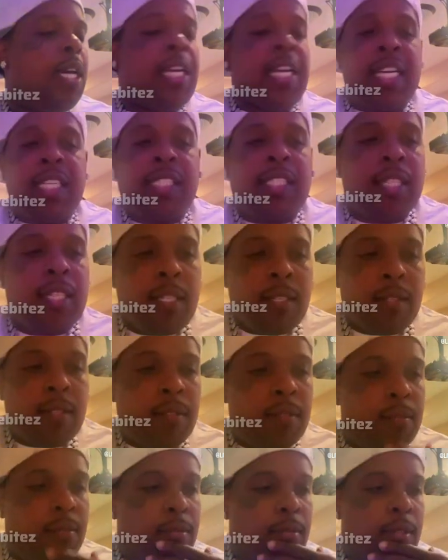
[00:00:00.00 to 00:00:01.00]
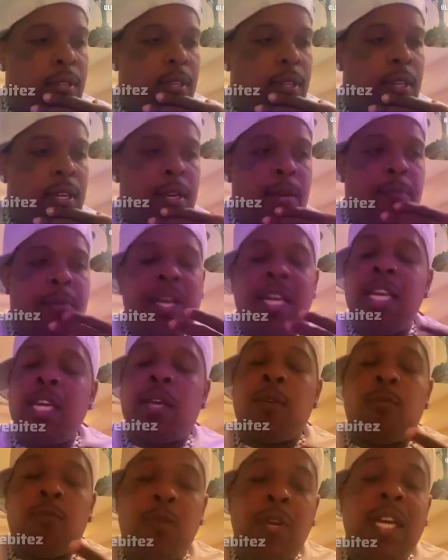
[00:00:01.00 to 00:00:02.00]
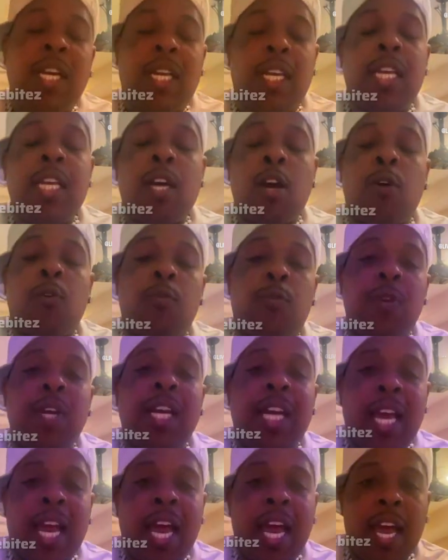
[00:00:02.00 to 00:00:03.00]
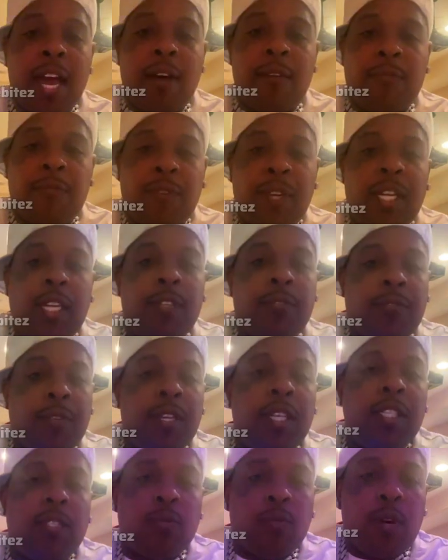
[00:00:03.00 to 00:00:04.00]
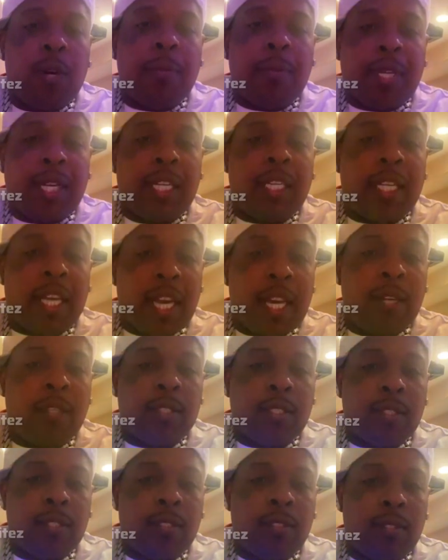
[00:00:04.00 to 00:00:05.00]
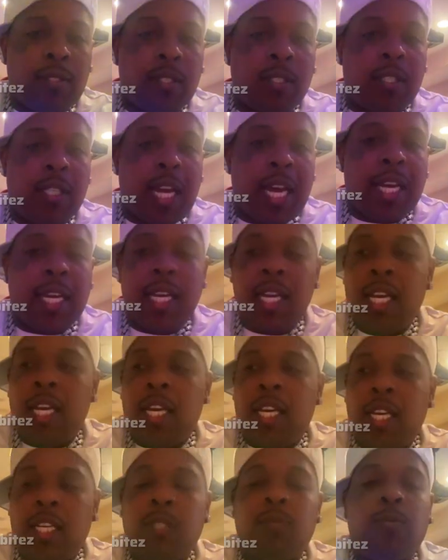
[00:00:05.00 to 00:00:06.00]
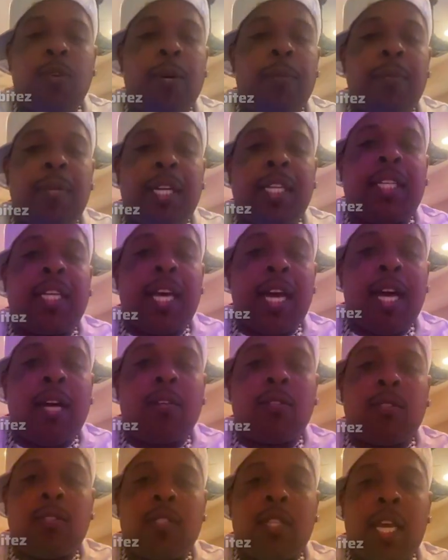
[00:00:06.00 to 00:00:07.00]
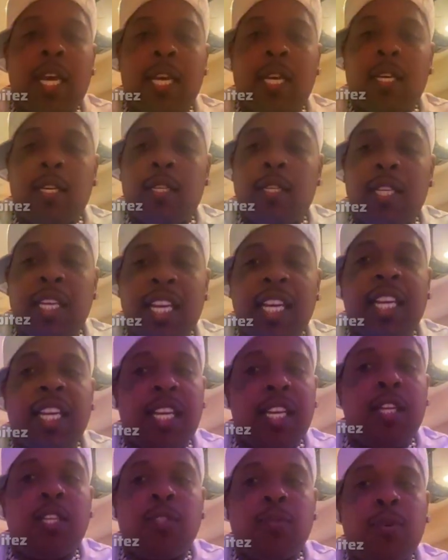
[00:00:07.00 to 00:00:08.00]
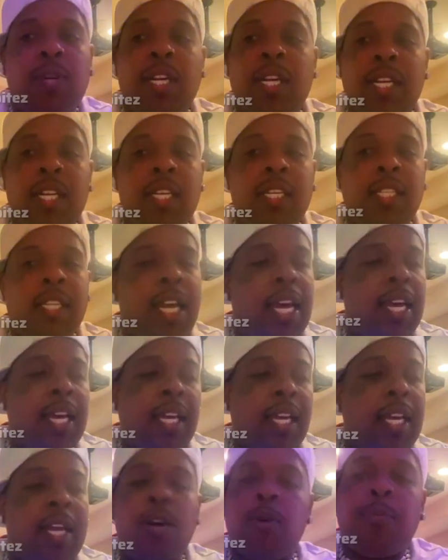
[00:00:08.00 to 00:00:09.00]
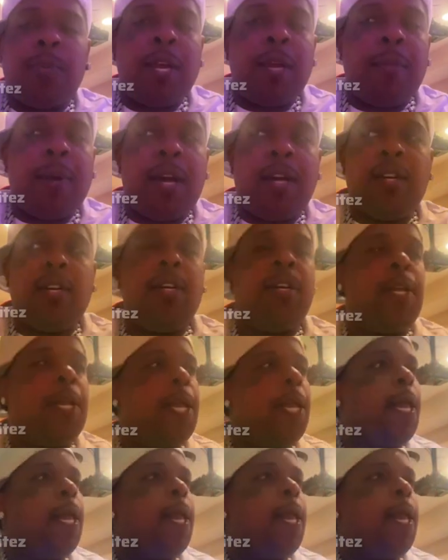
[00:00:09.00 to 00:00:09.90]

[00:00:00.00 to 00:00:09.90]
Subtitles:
And that's it. But he gonna really have feelings for his woman at the house. You sound like his woman at the house, like it is what it is. Like he don't play by her.